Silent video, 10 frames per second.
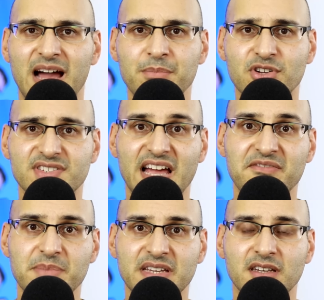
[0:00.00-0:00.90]
And because there
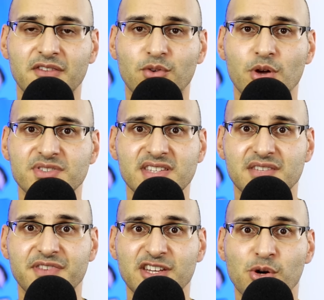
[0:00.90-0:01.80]
haven't been enough quotes in
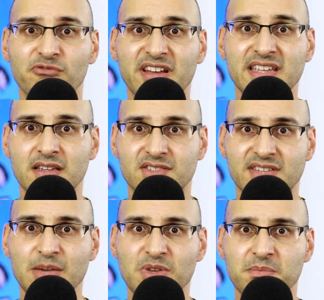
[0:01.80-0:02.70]
this video already,
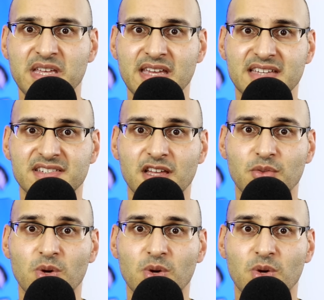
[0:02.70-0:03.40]
stay with me, here's another